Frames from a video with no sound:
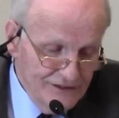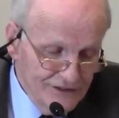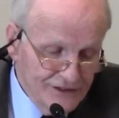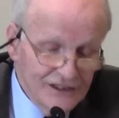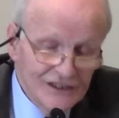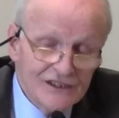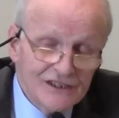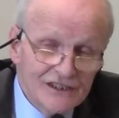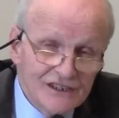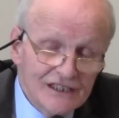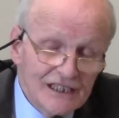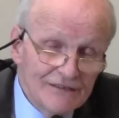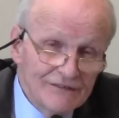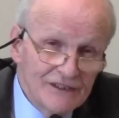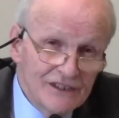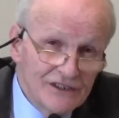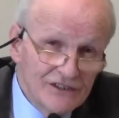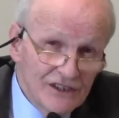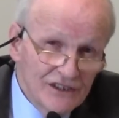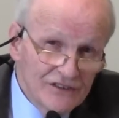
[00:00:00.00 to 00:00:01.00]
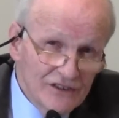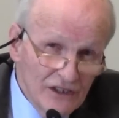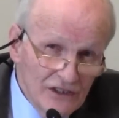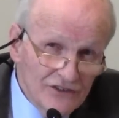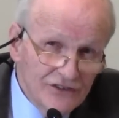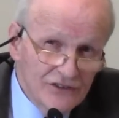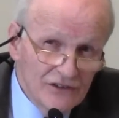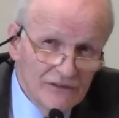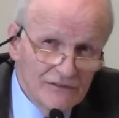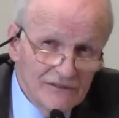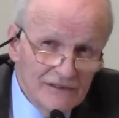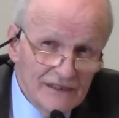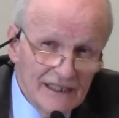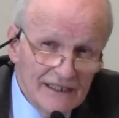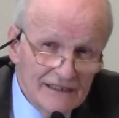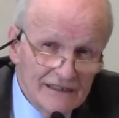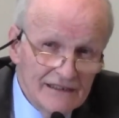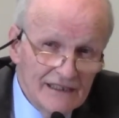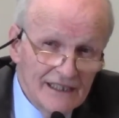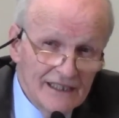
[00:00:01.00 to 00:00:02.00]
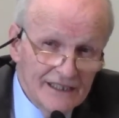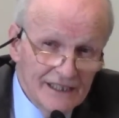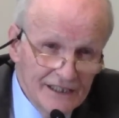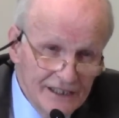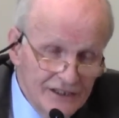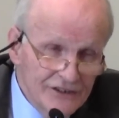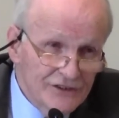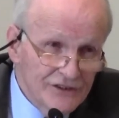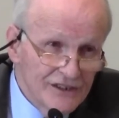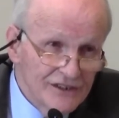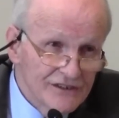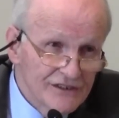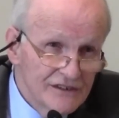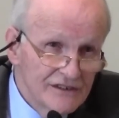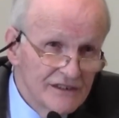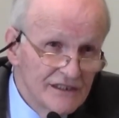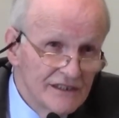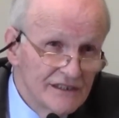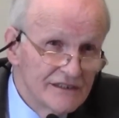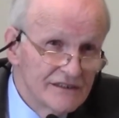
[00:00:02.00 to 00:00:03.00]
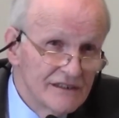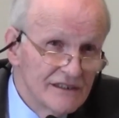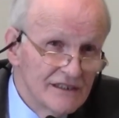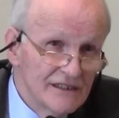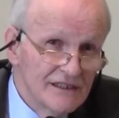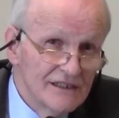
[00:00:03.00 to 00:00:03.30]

since the 70s, has also had an interest in